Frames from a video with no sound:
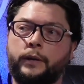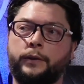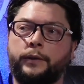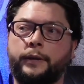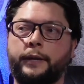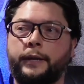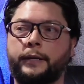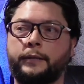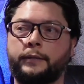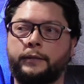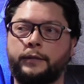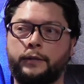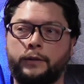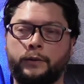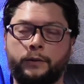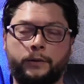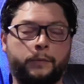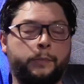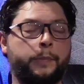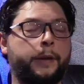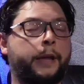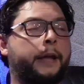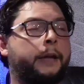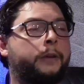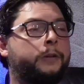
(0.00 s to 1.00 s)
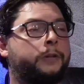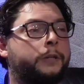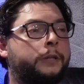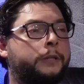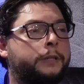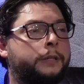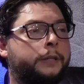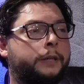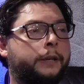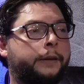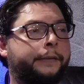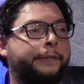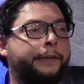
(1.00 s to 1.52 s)
They get to know the patients
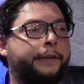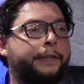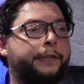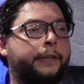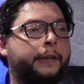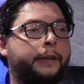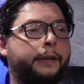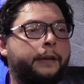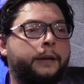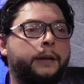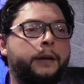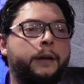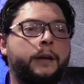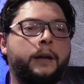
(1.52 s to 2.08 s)
and everything.